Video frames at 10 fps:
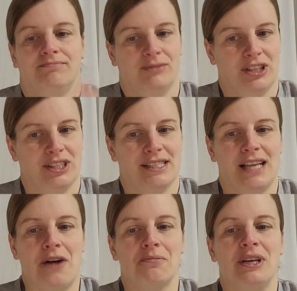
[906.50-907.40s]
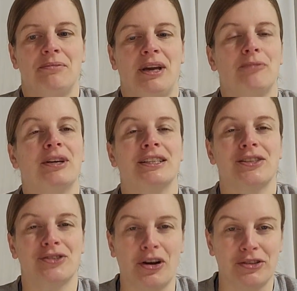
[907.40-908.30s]
there's a sound being made because
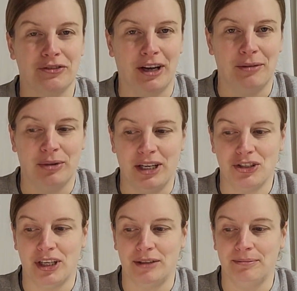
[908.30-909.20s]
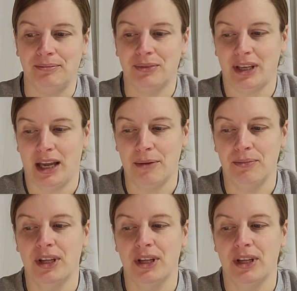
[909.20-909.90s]
there's also vibration, okay?